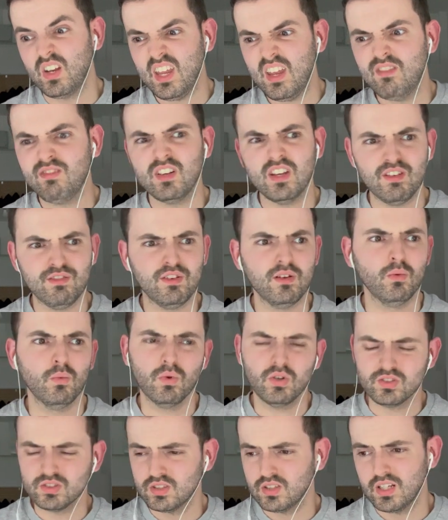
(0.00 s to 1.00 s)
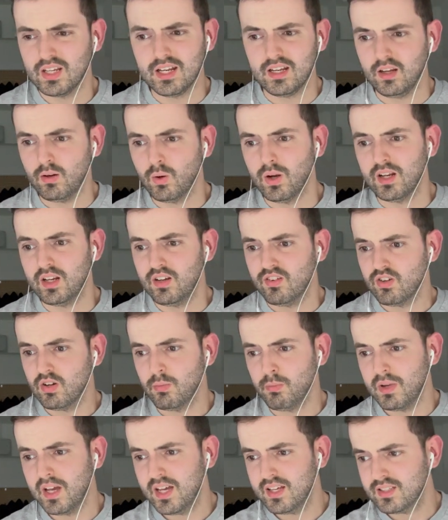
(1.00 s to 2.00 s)
even if it wasn't anywhere near her
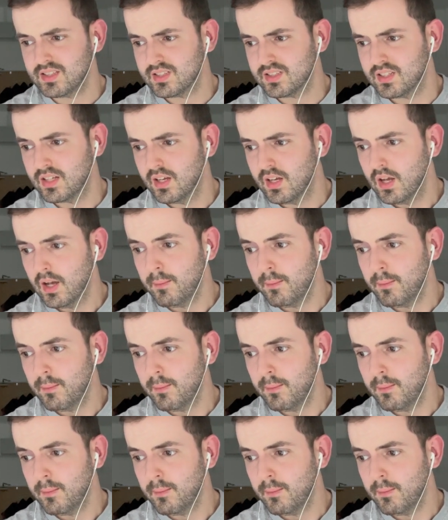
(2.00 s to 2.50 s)
best.